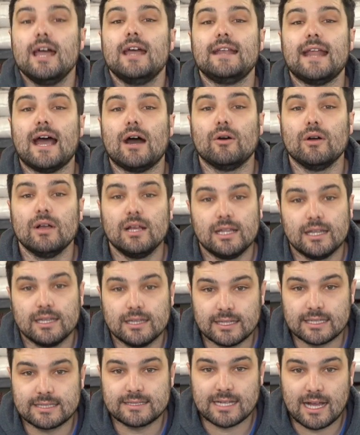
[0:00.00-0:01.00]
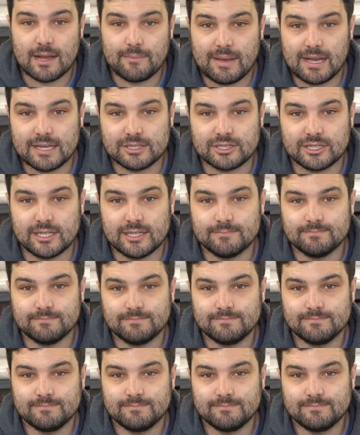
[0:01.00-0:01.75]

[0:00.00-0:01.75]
Now, let's start mashing it.